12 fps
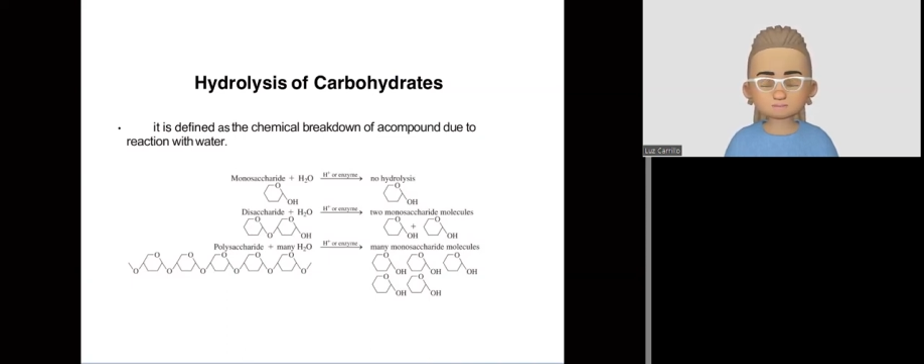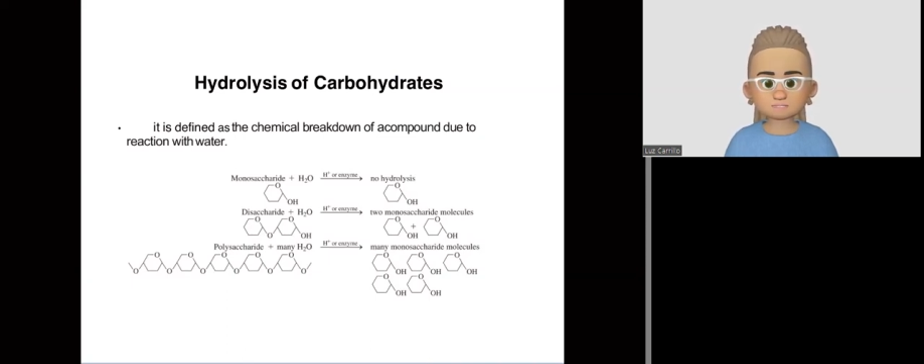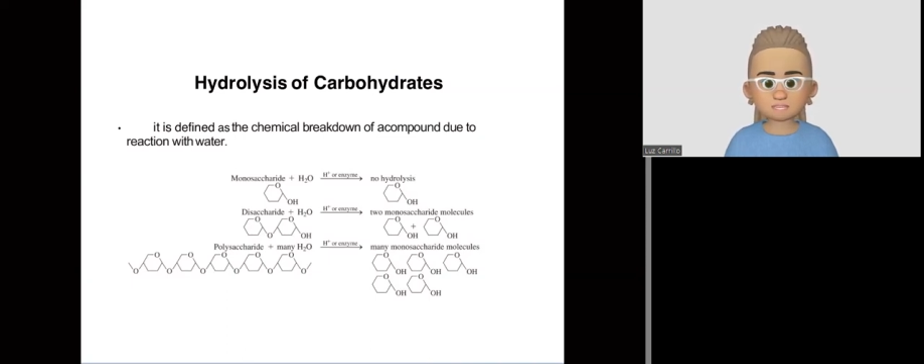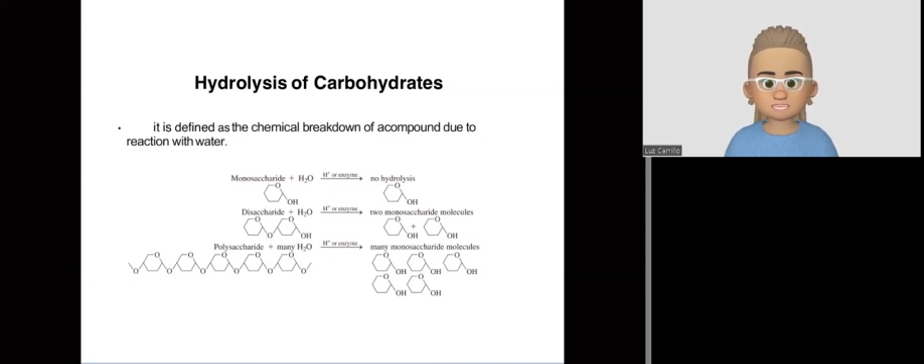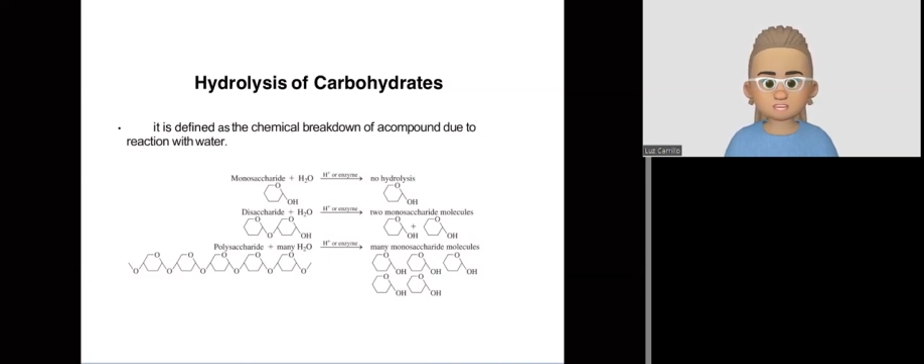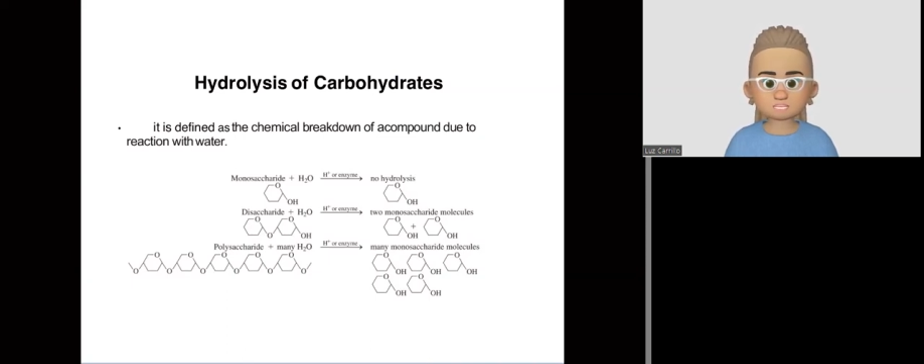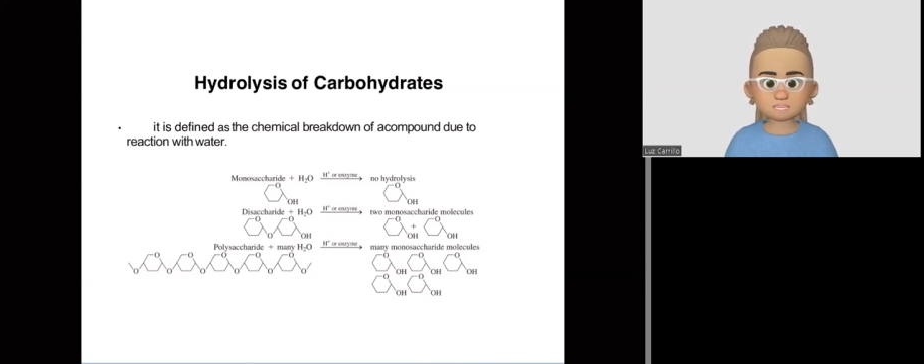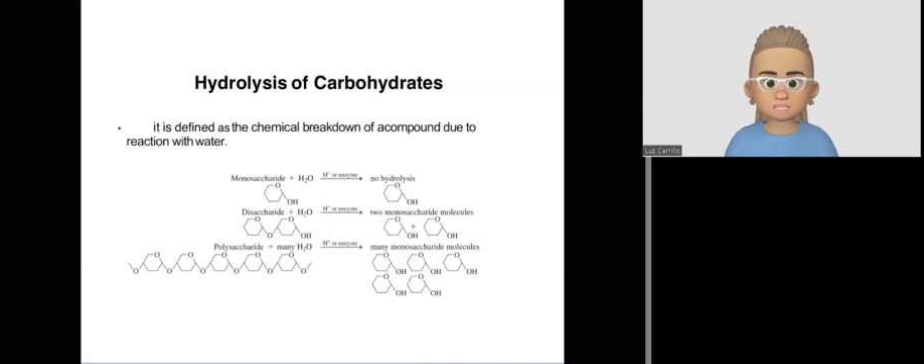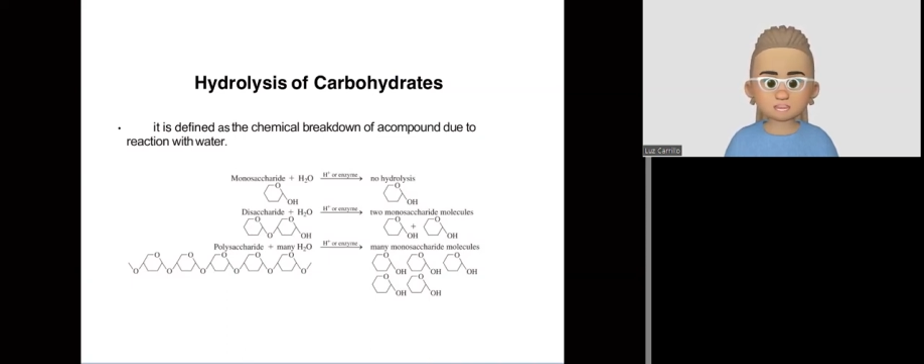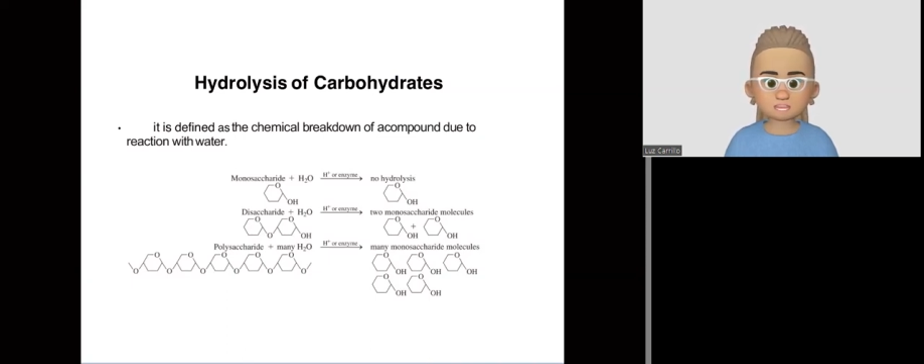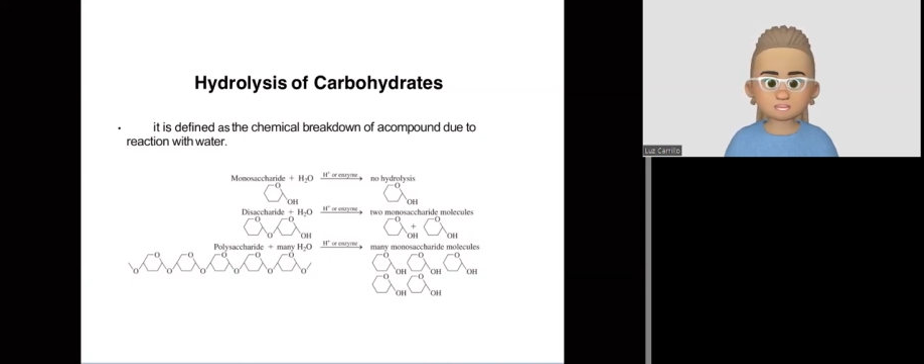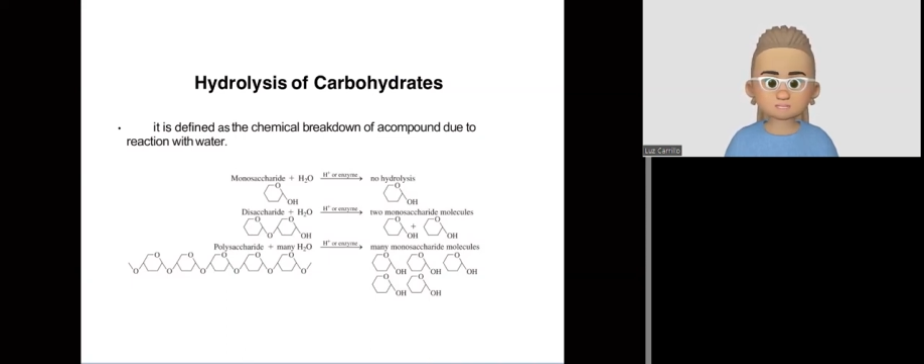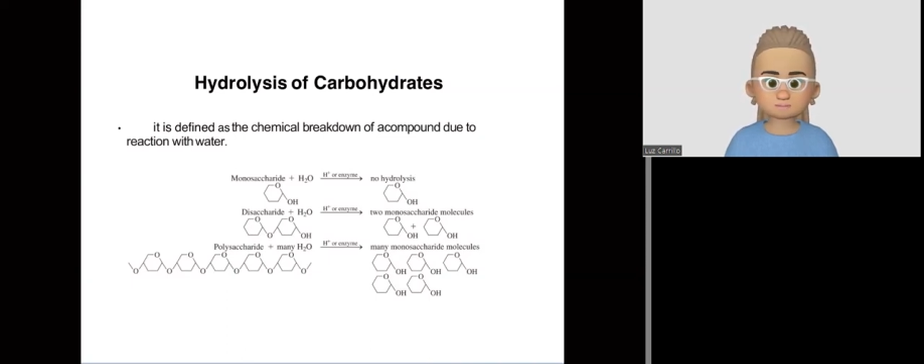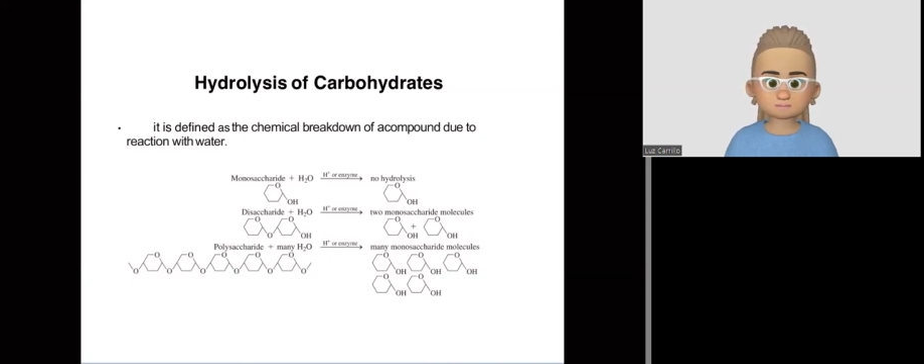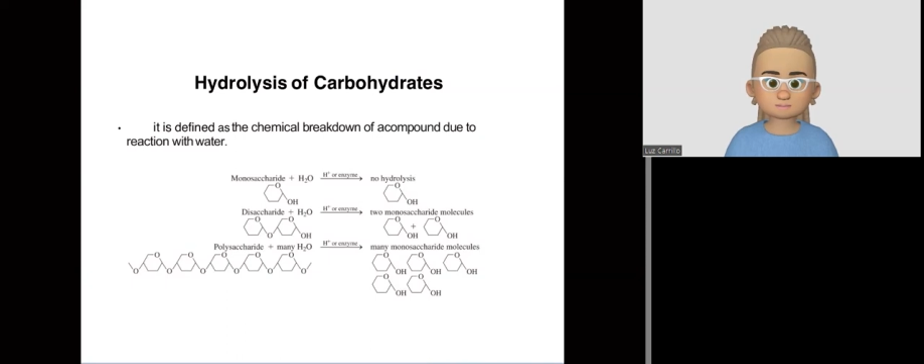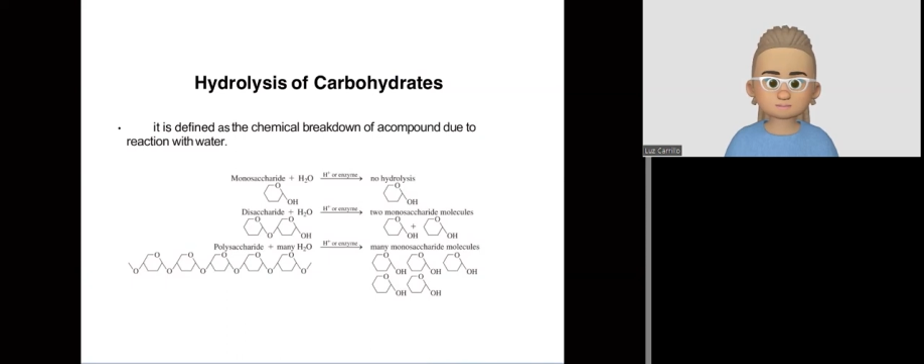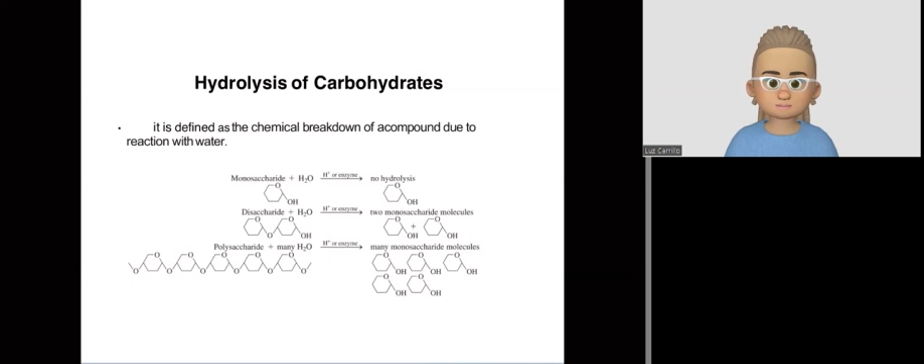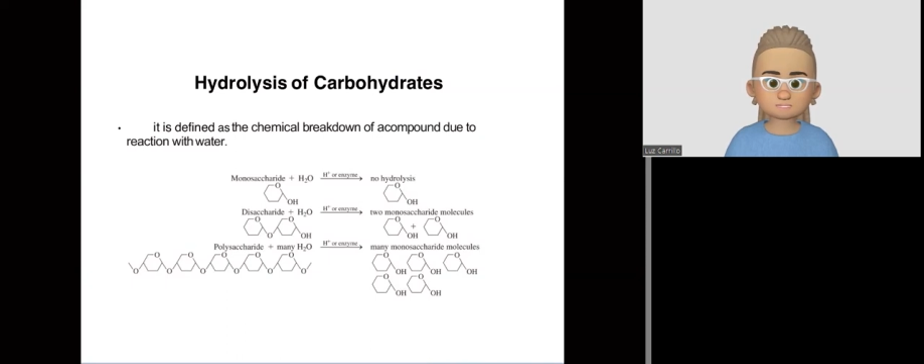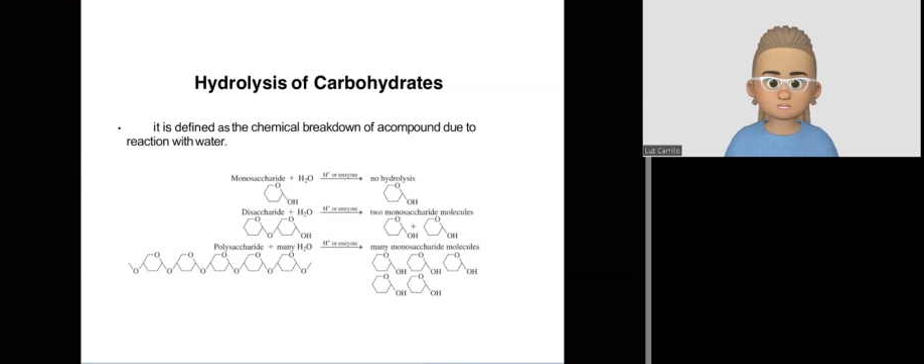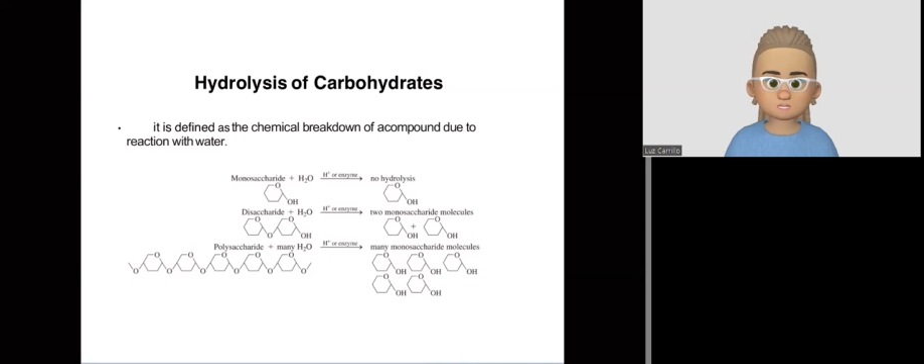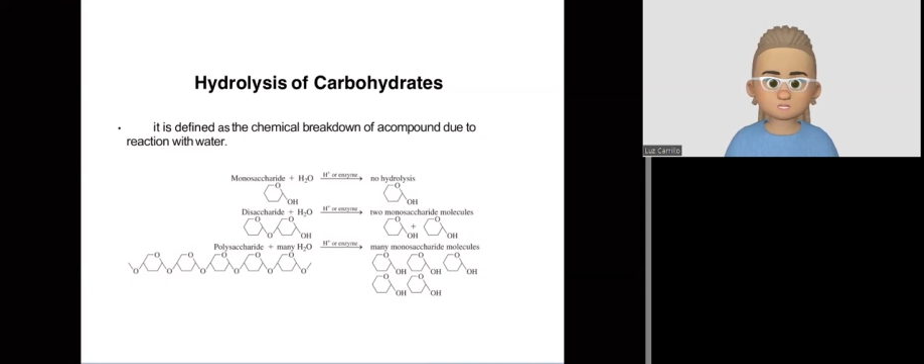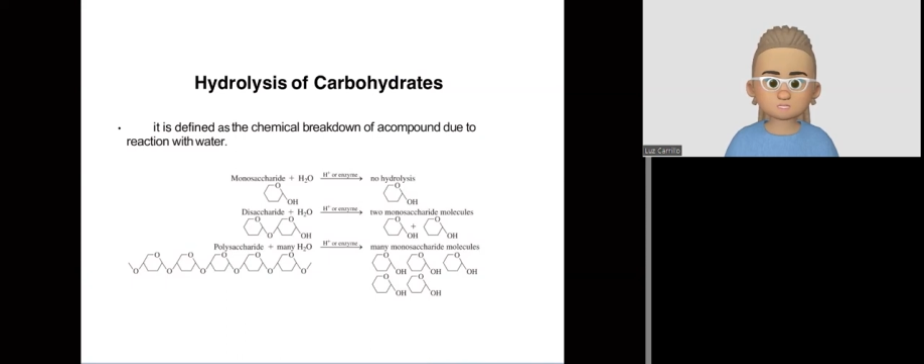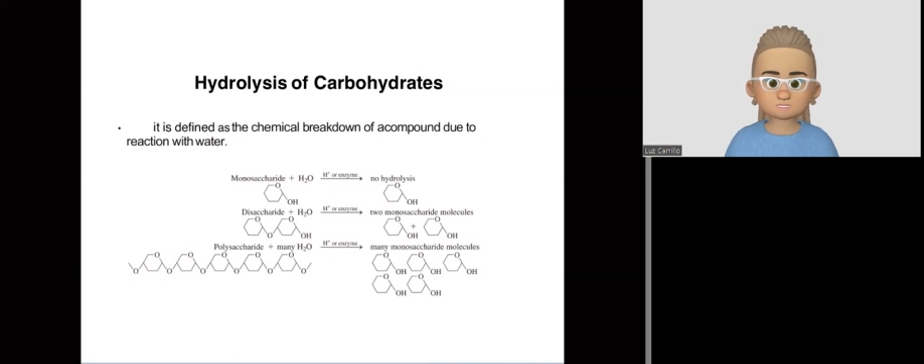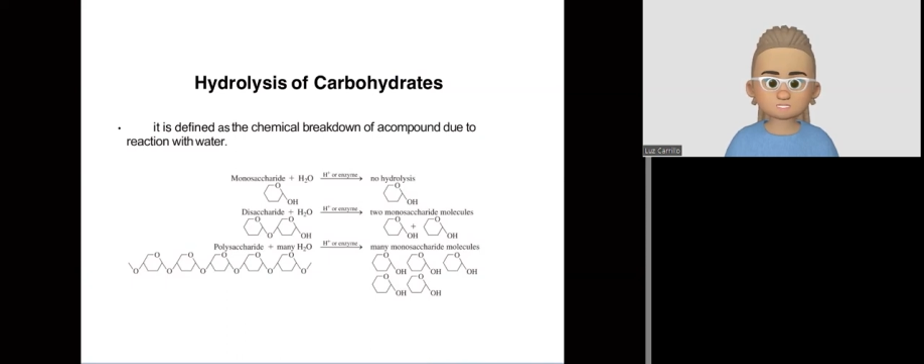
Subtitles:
it is made out of two